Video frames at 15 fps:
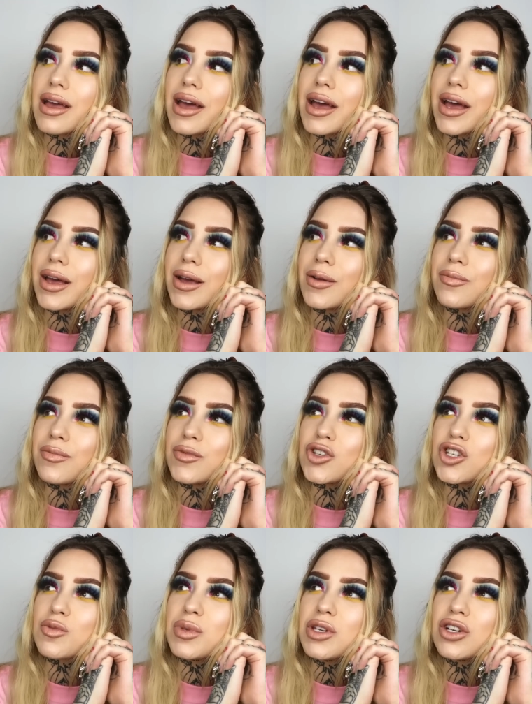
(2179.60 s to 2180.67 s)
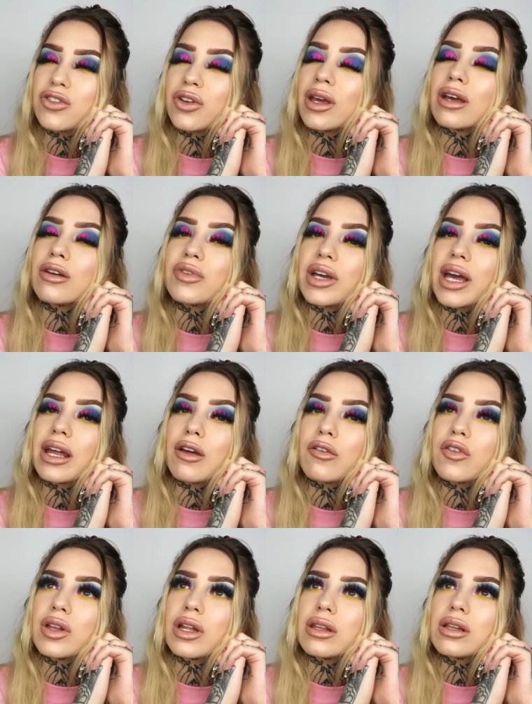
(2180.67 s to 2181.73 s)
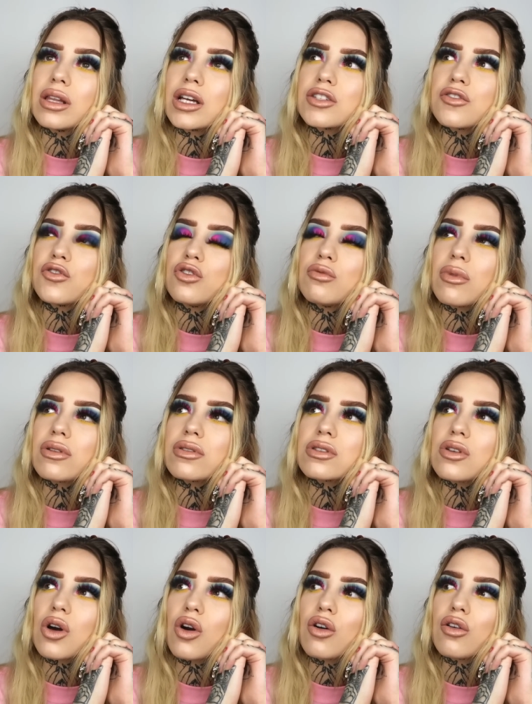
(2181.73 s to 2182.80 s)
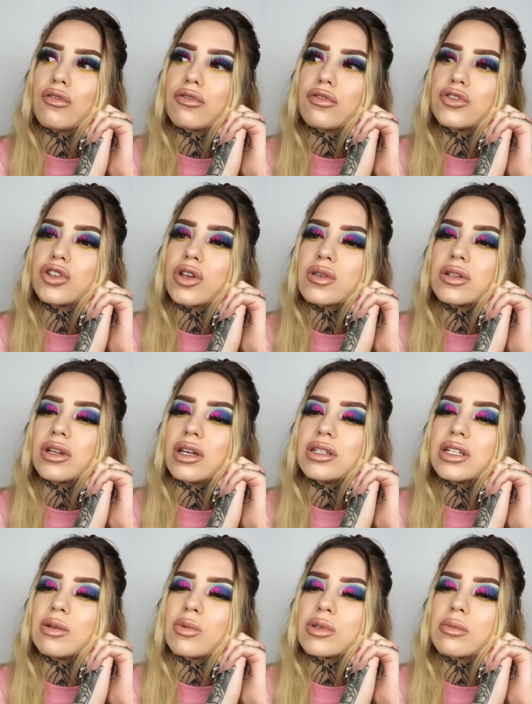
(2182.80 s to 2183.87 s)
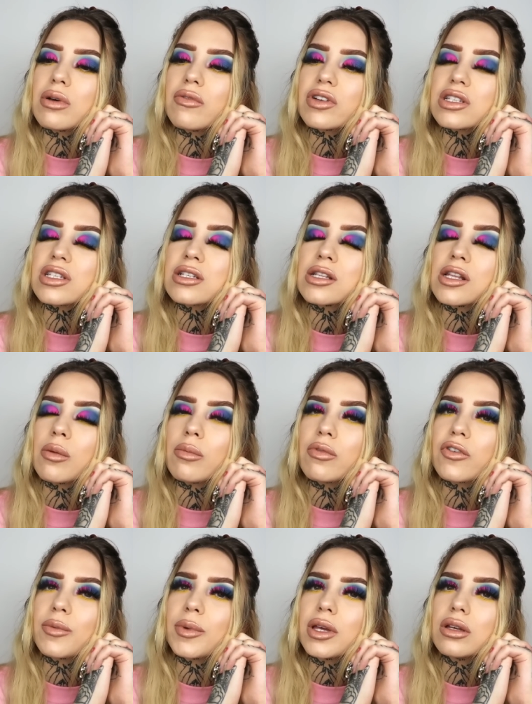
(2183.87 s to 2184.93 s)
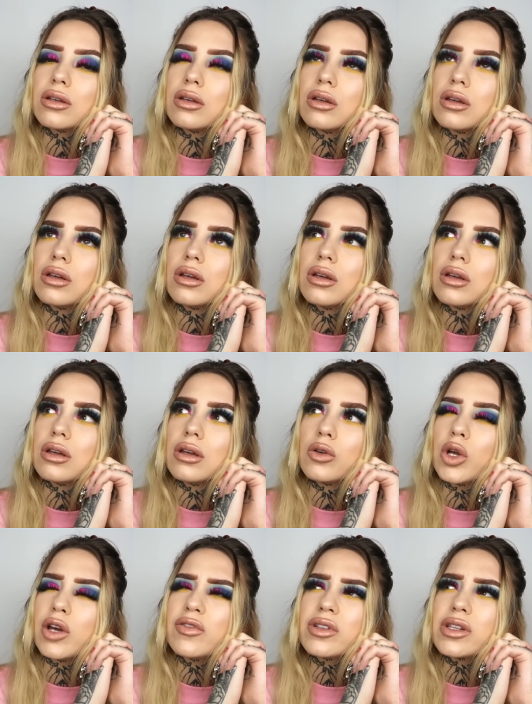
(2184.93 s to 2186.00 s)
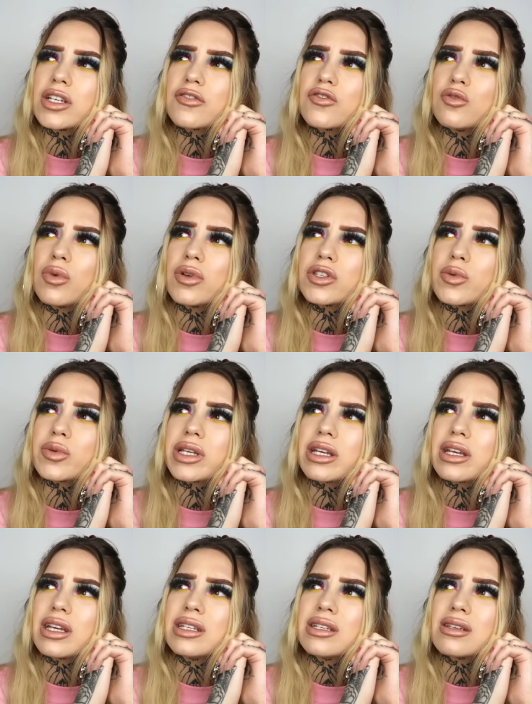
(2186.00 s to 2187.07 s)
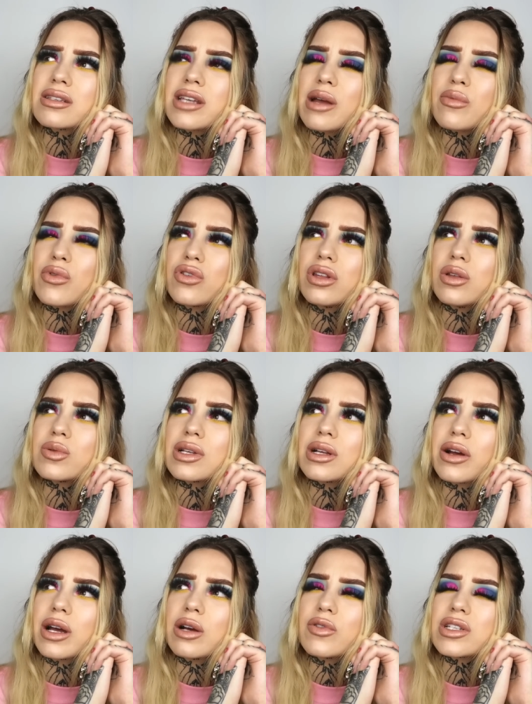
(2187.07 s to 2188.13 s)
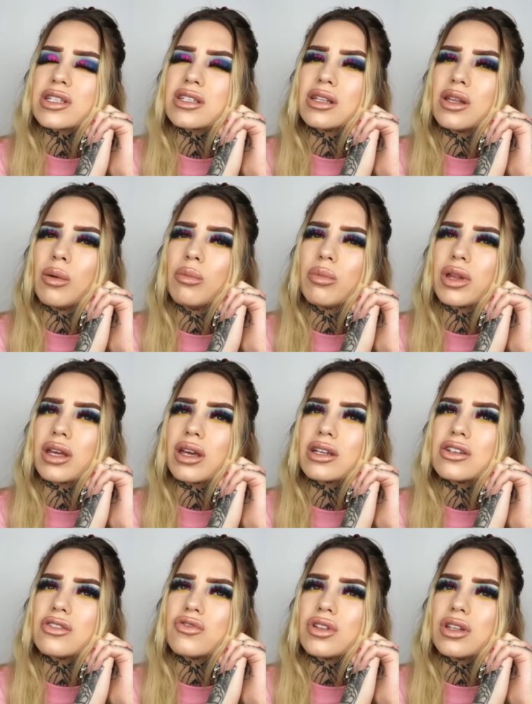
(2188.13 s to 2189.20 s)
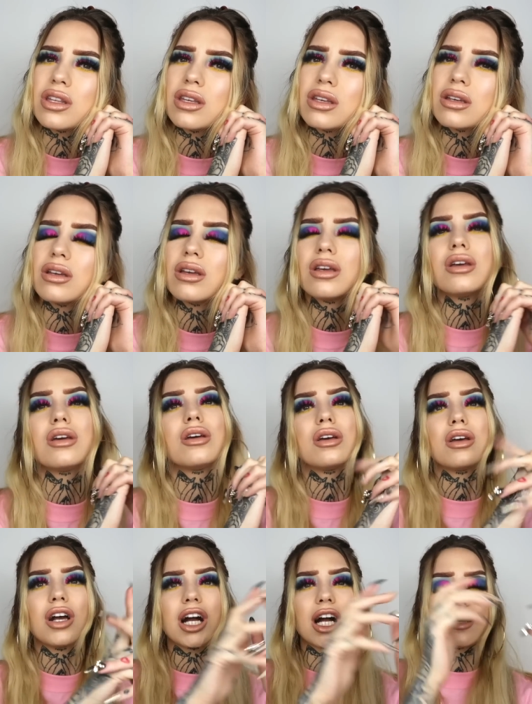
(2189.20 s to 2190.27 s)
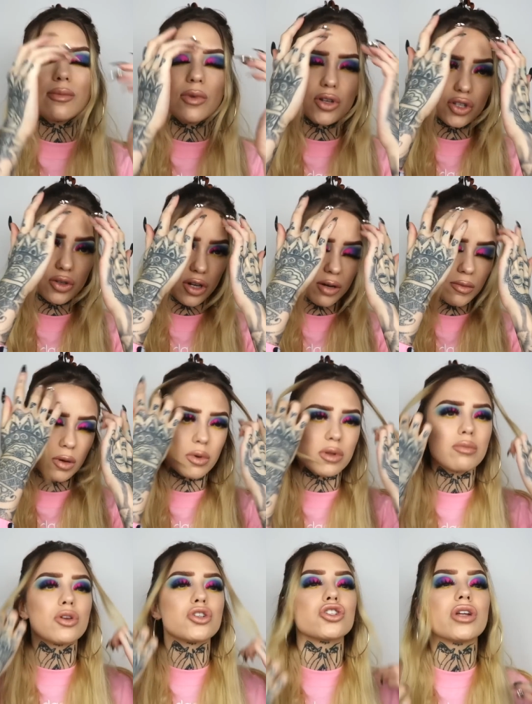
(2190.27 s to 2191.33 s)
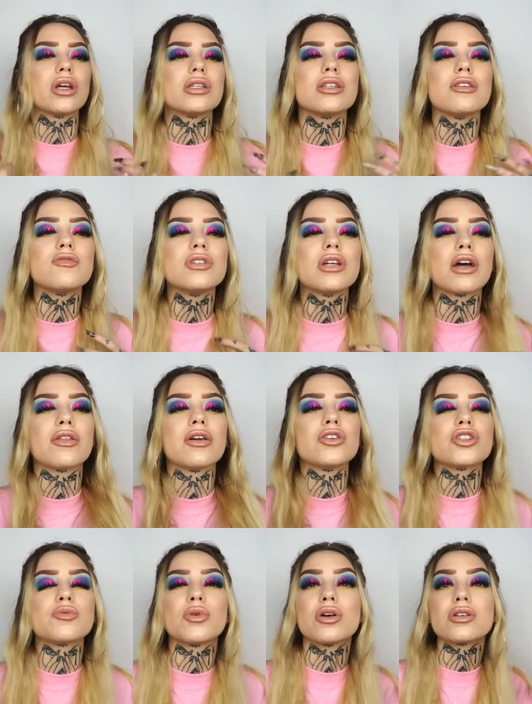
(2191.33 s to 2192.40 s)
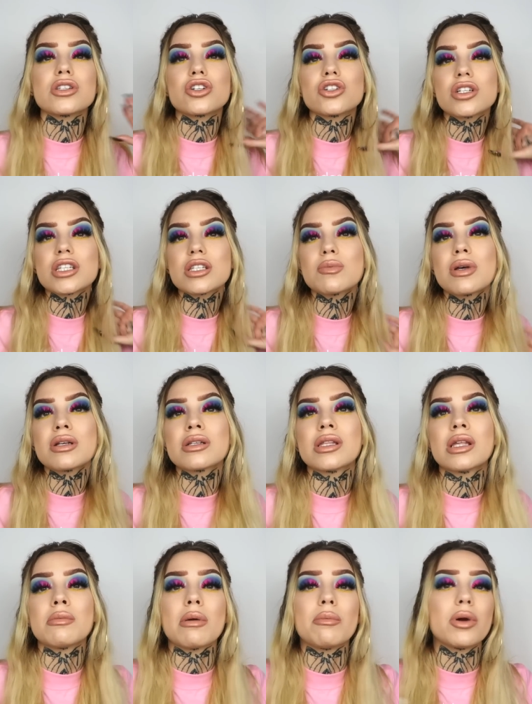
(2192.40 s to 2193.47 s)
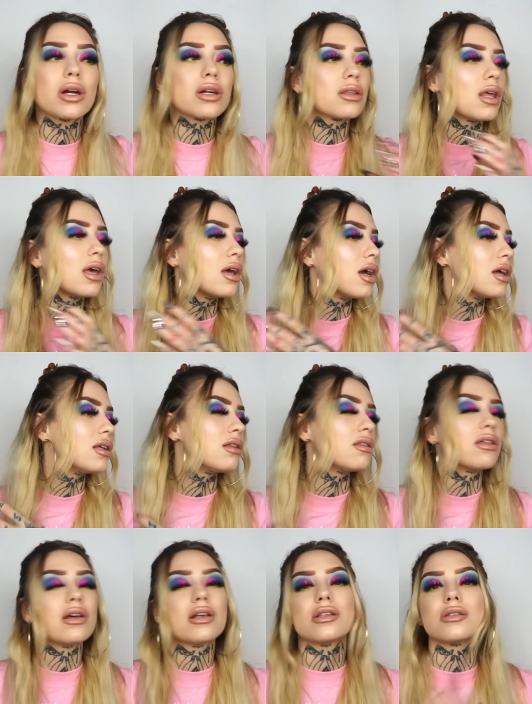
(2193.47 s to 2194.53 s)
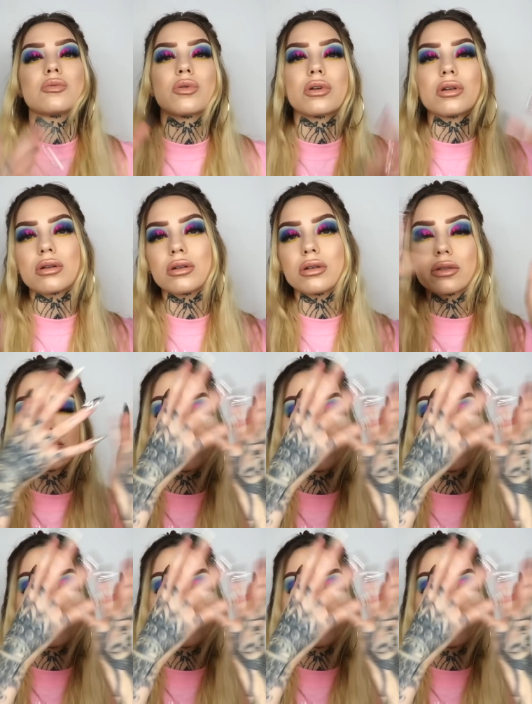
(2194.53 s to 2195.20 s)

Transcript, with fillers: um, just be creative again. I feel like the last few months of 2018 was a bit of a slump for me. Not even the last few months, it was like in December really, it was like a bit of a slump. Like I didn't really come up, come up with much creativity, I think just because of Christmas and then my birthday and then things were,